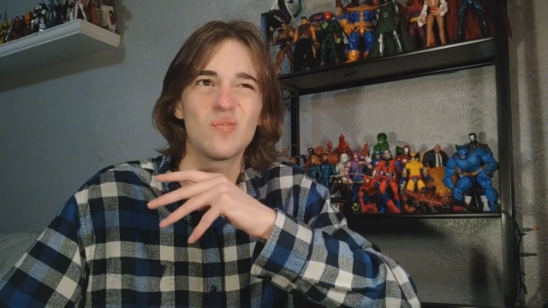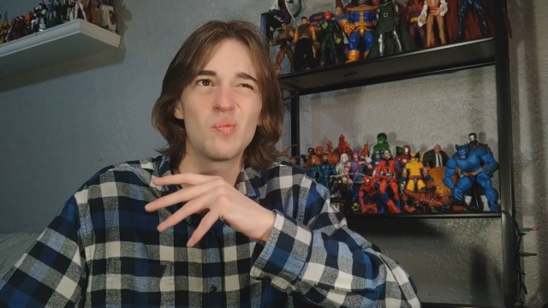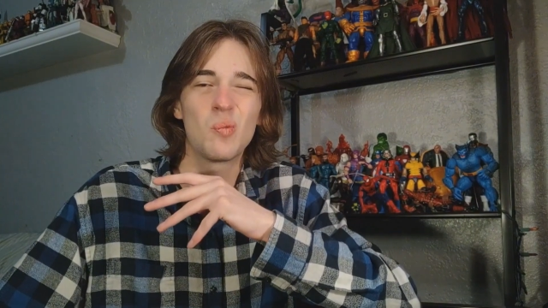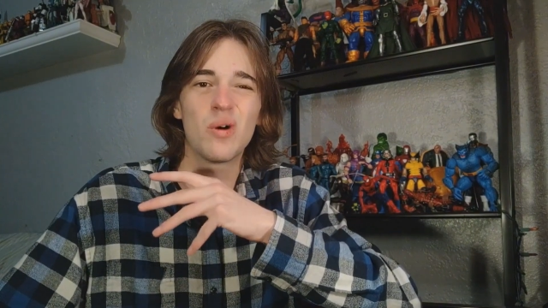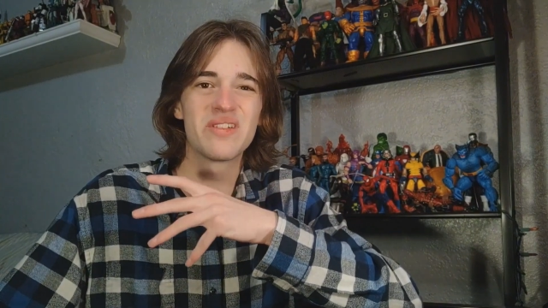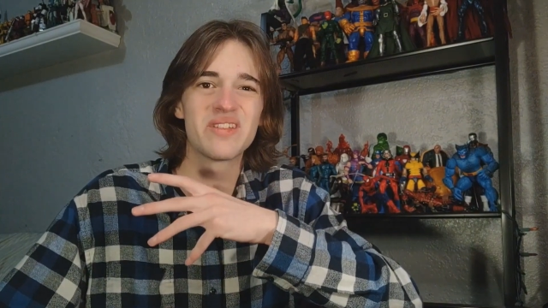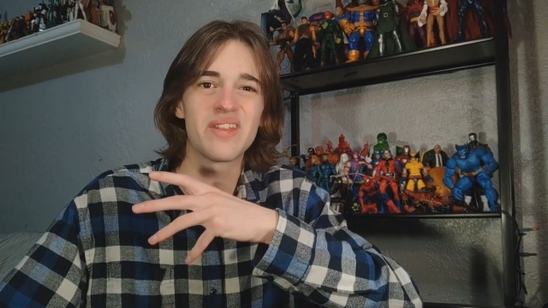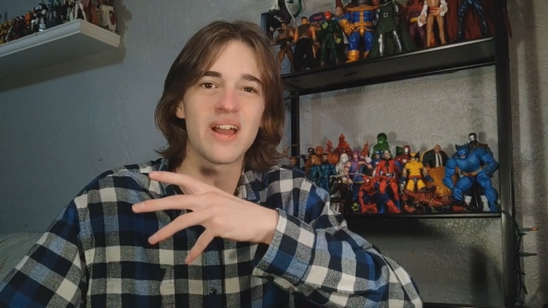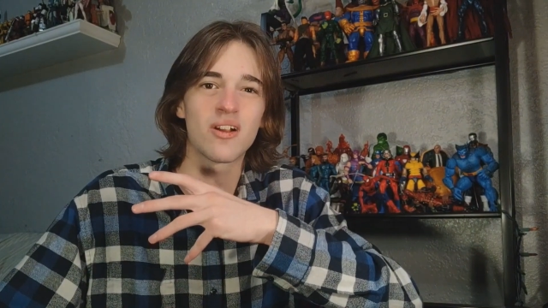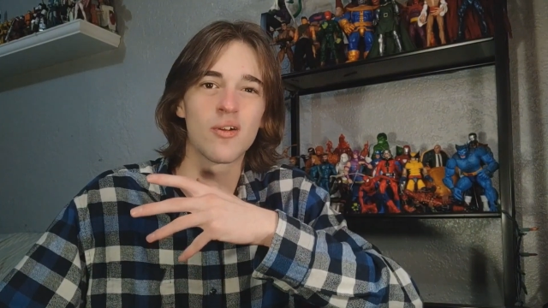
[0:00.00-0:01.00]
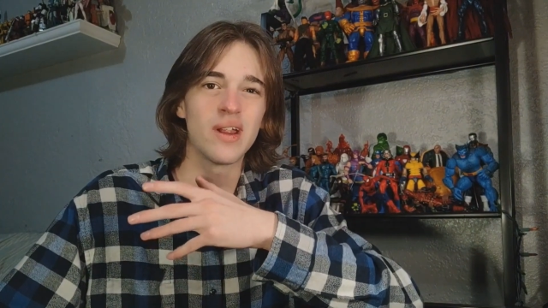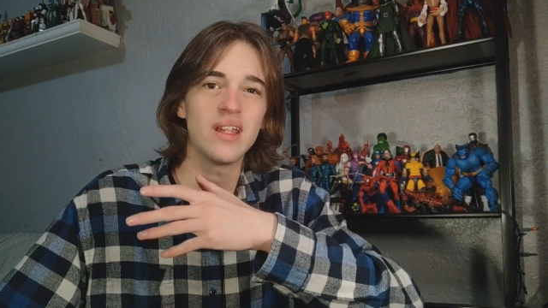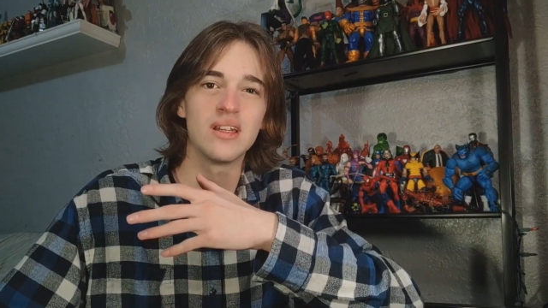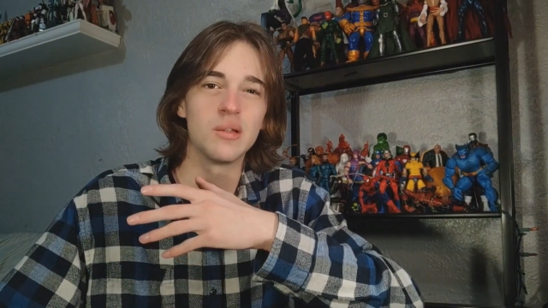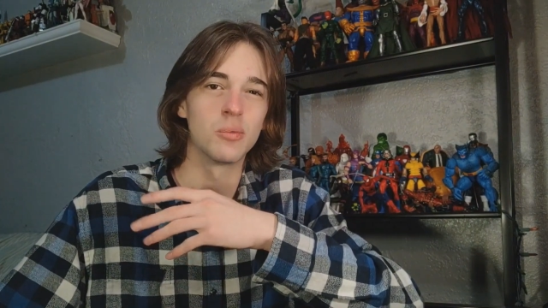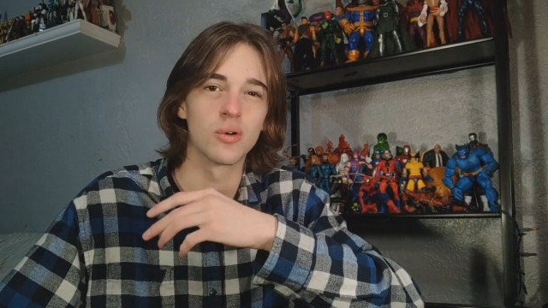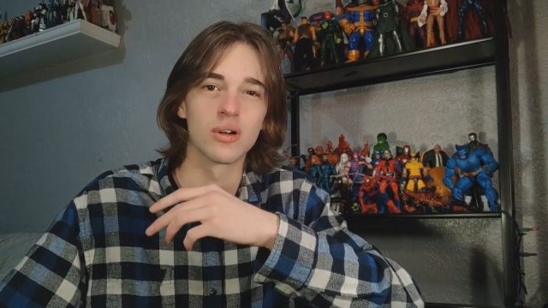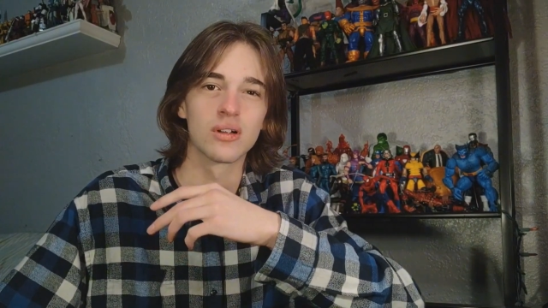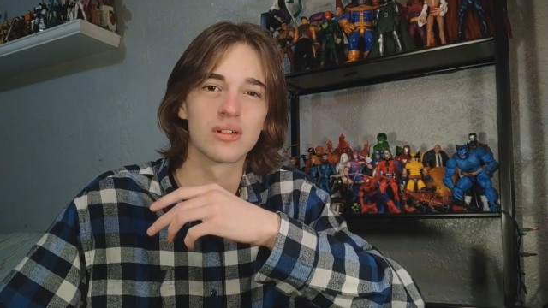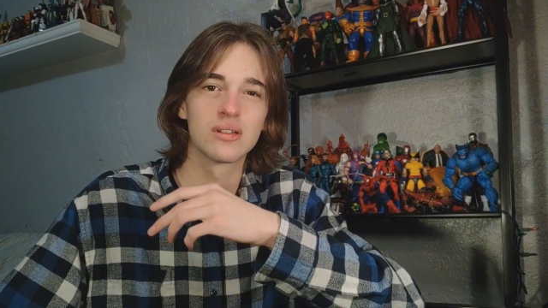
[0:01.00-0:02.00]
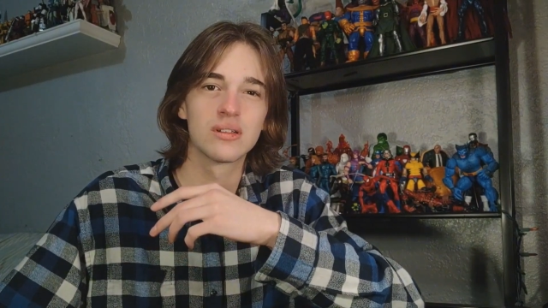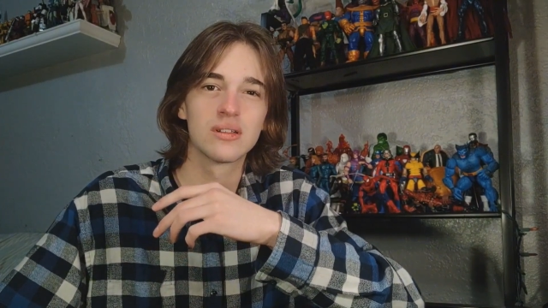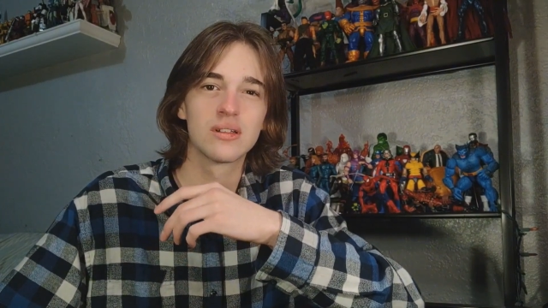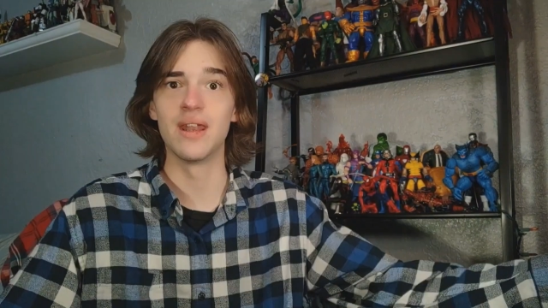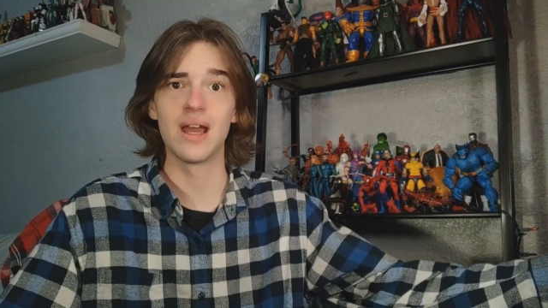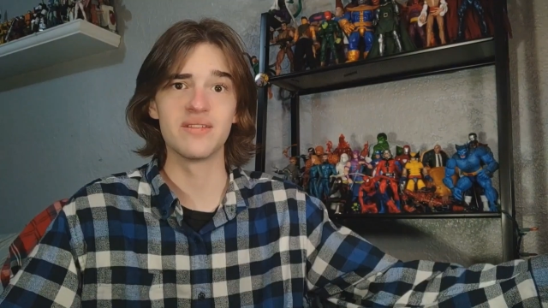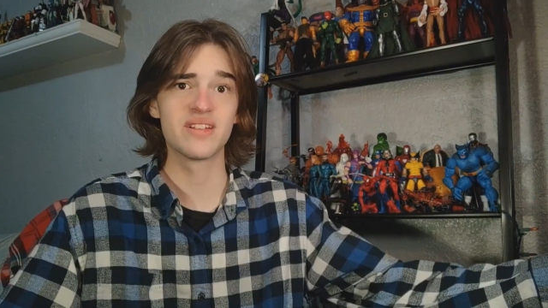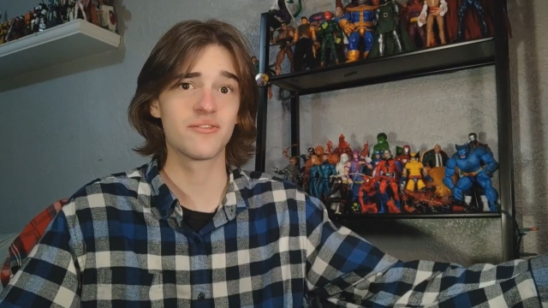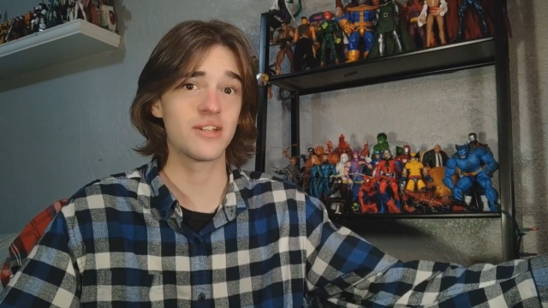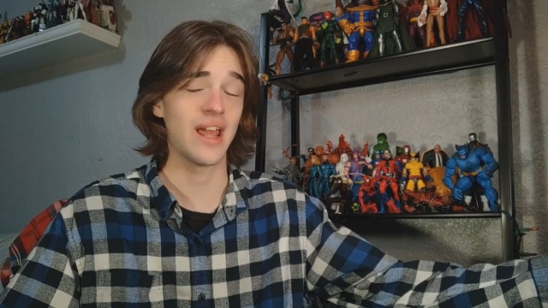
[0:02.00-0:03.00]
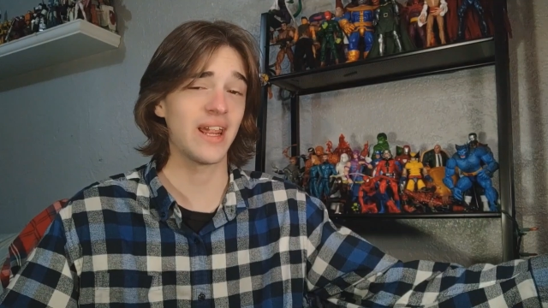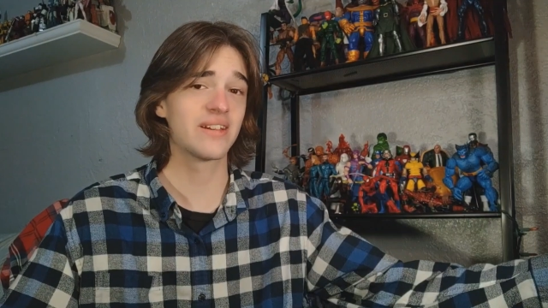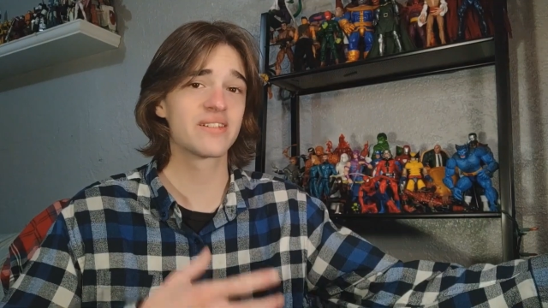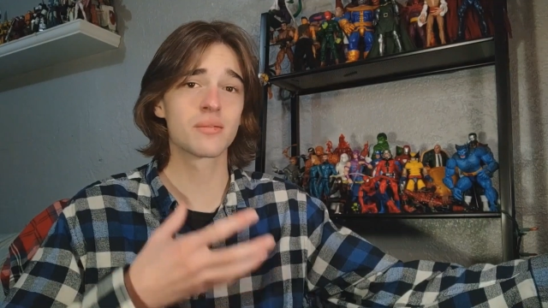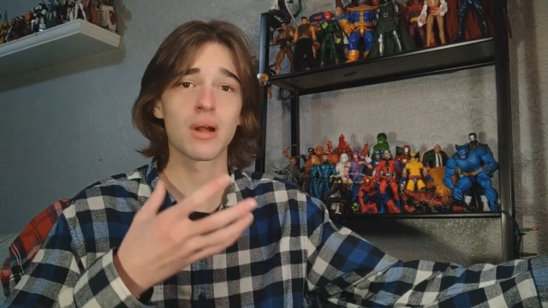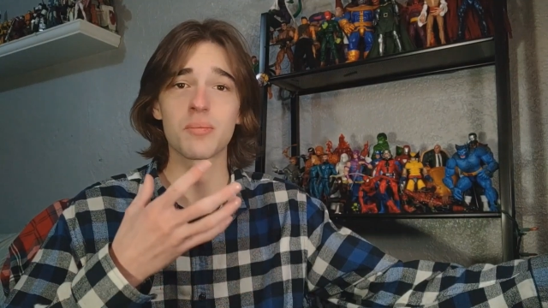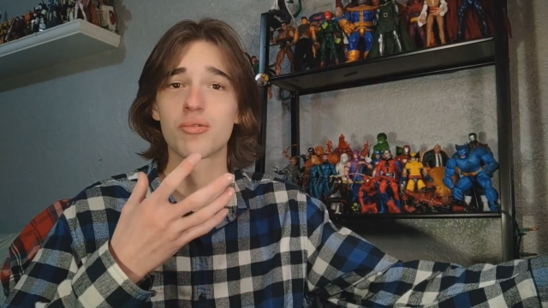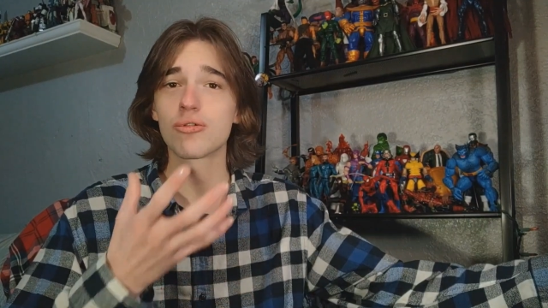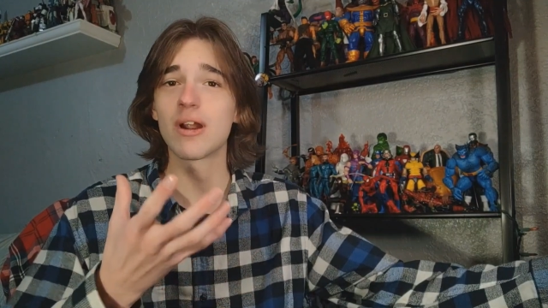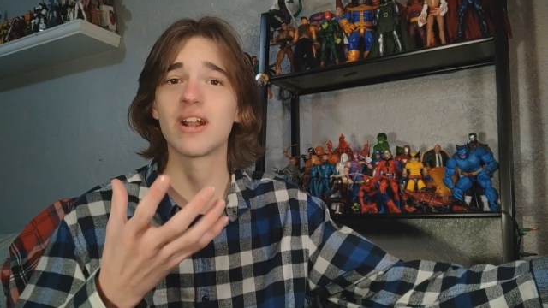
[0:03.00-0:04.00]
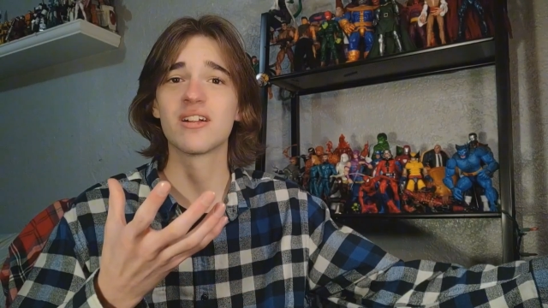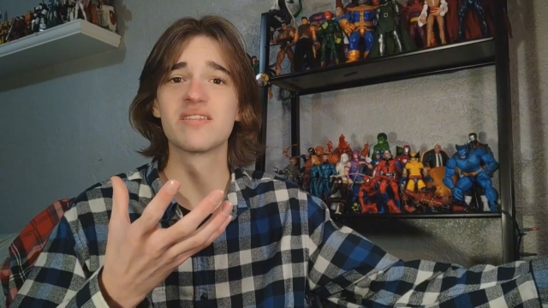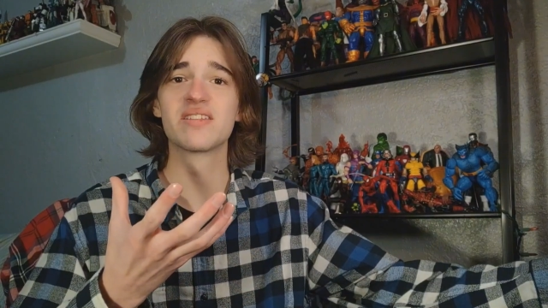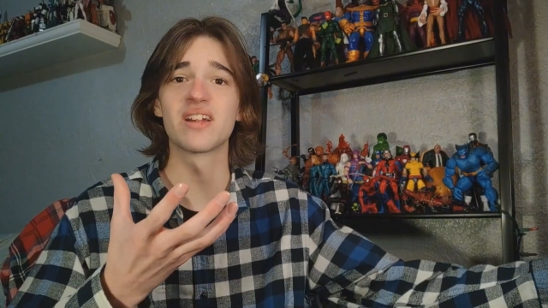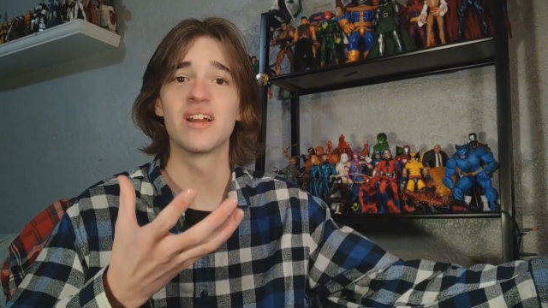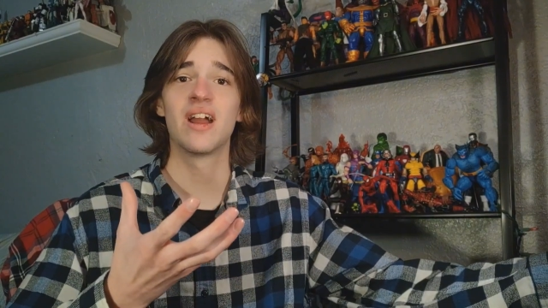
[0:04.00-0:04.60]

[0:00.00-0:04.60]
wasn't that great anymore. As if to answer my prayers,